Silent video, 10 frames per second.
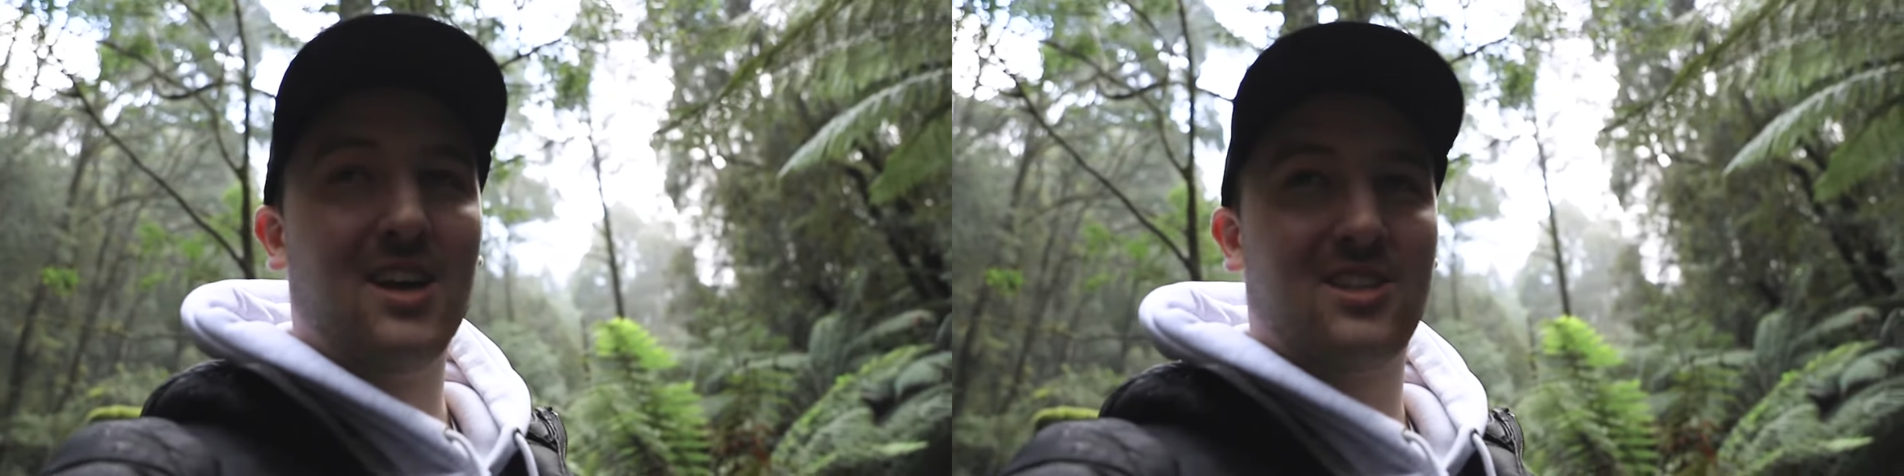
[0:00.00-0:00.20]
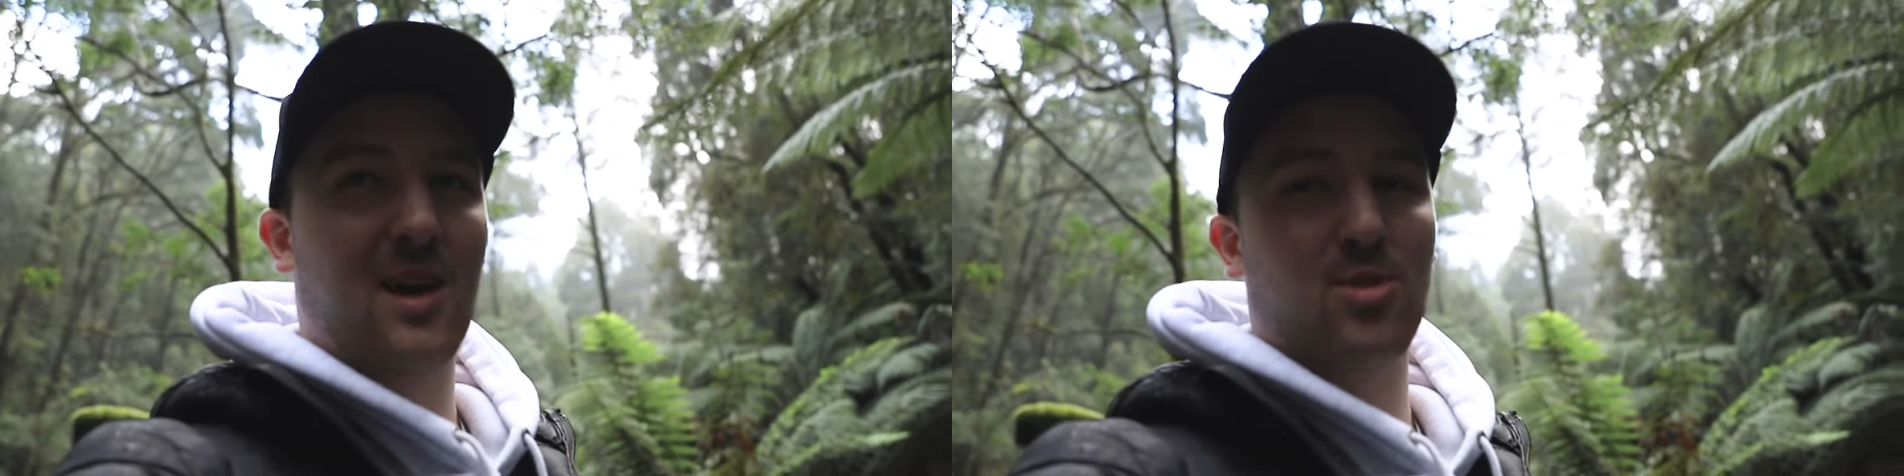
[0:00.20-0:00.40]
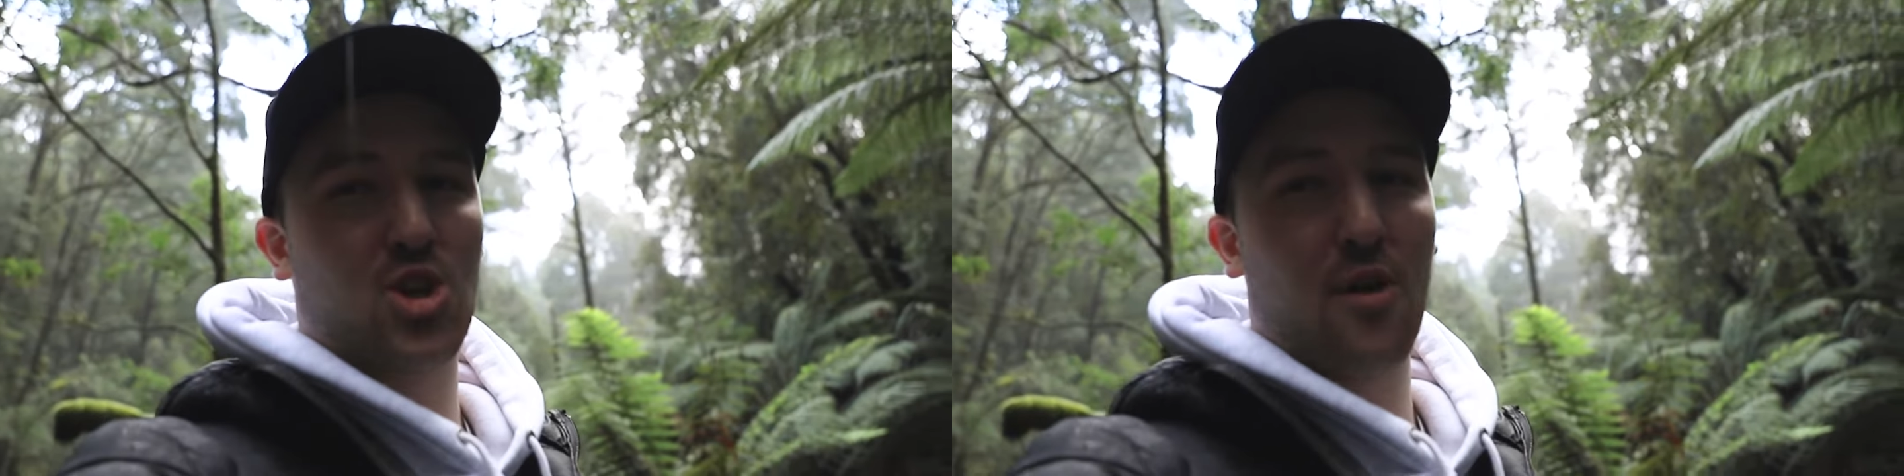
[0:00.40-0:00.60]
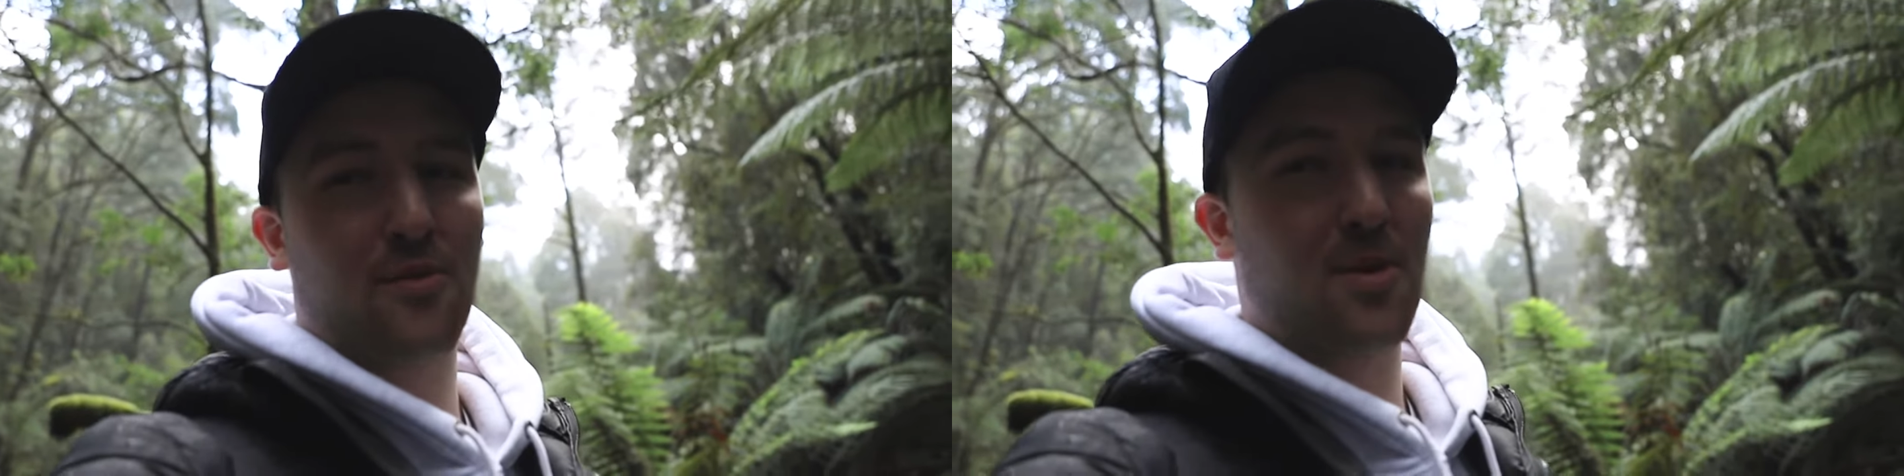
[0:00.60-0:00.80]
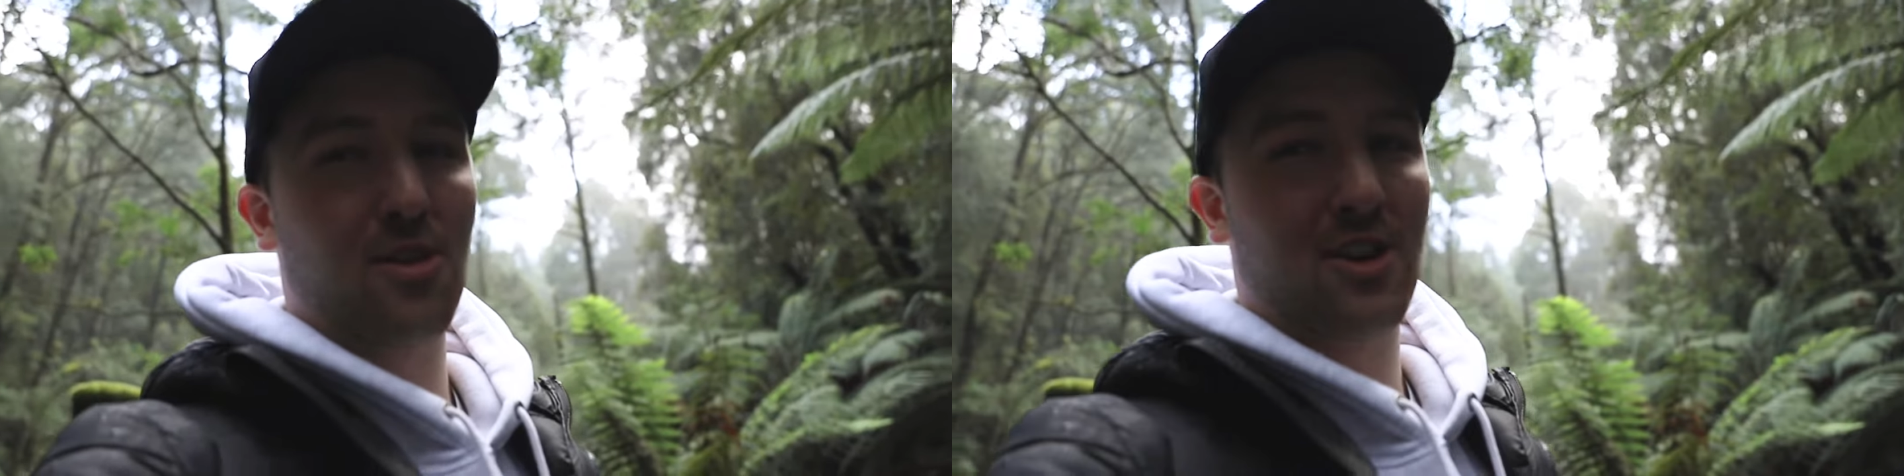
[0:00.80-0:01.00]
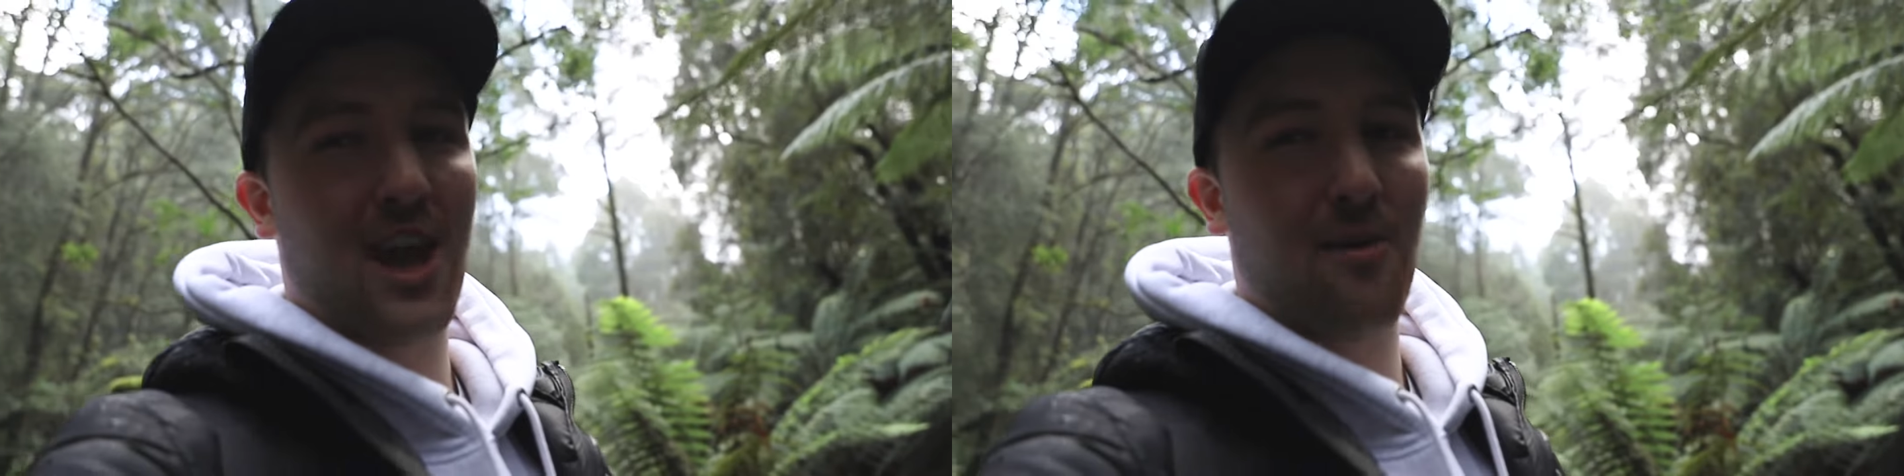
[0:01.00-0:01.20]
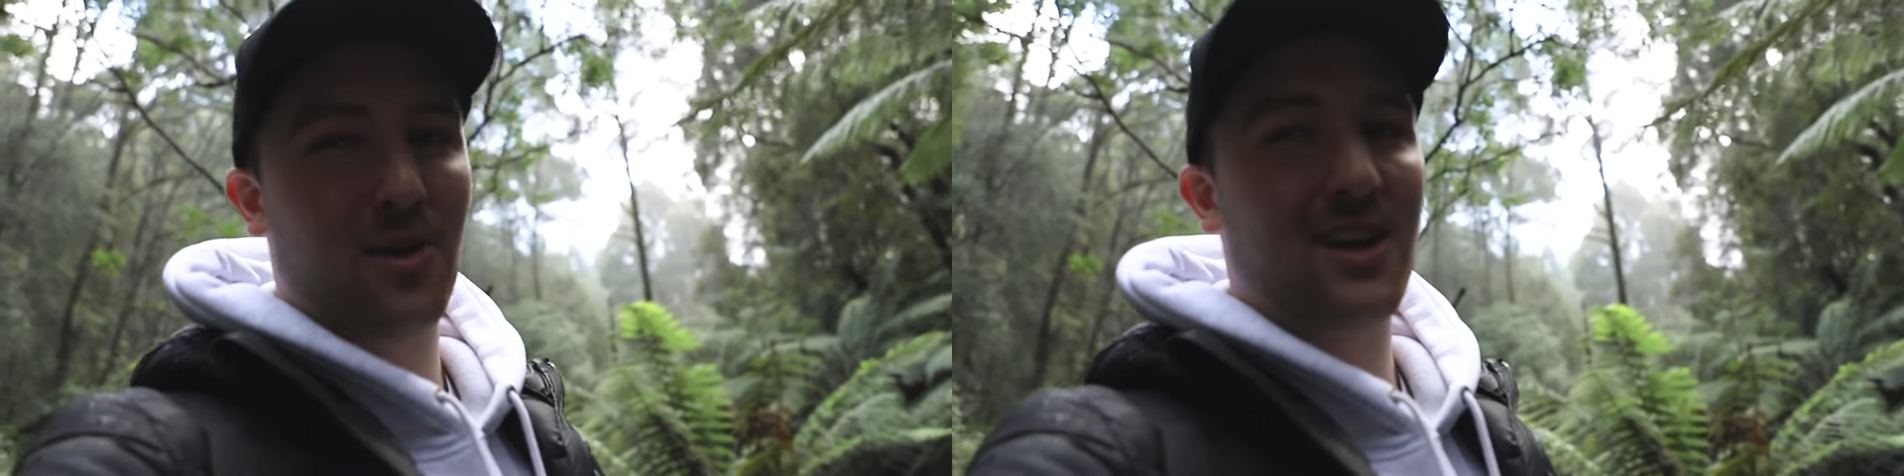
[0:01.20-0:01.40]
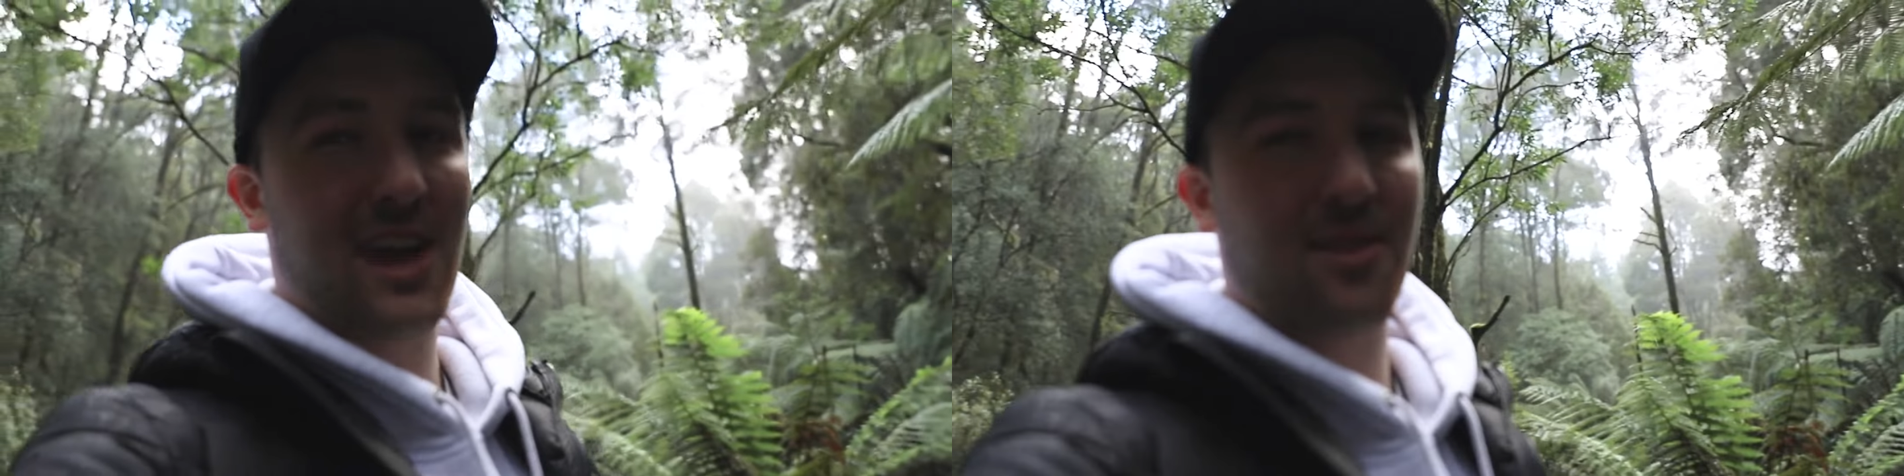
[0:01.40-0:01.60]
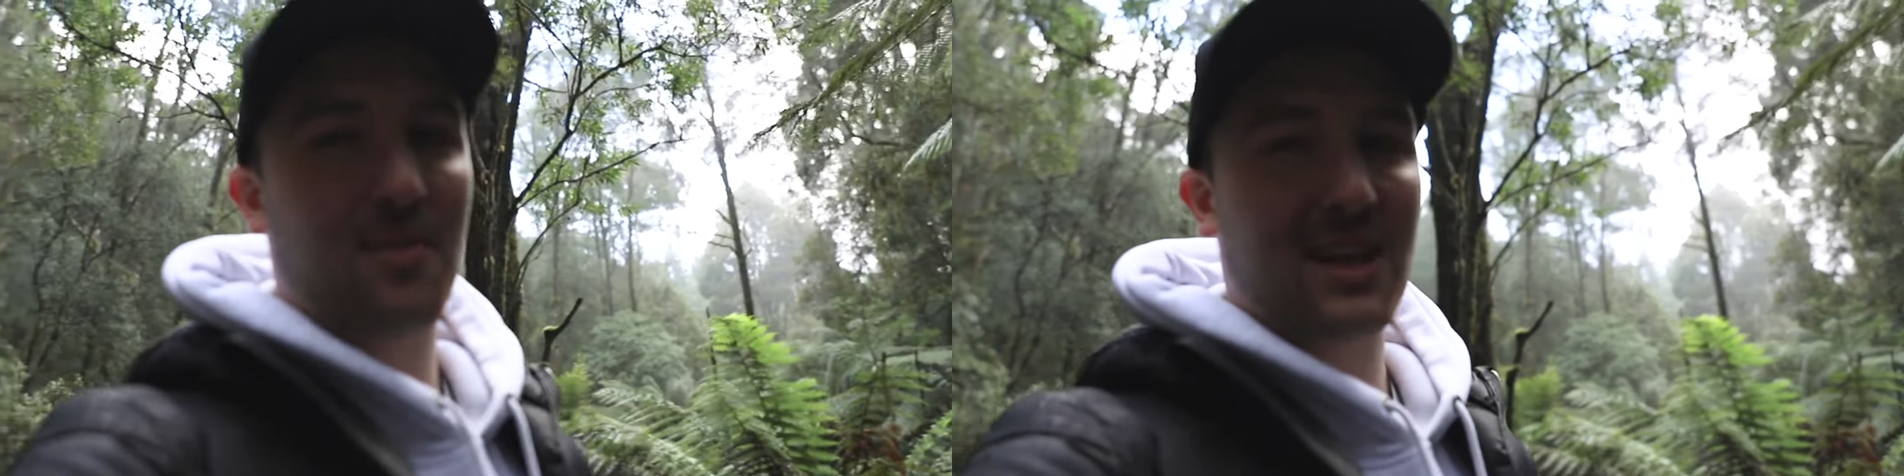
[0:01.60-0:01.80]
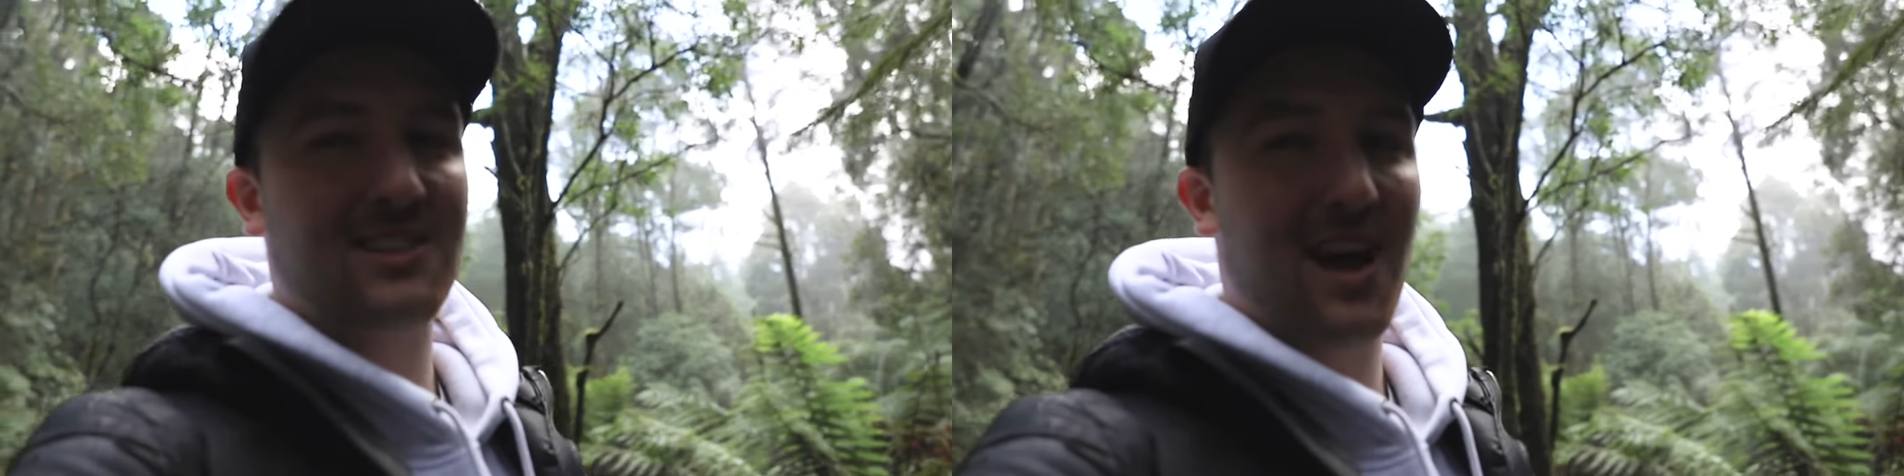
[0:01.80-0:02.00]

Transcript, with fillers: some shot from a lookout. We're gonna get the best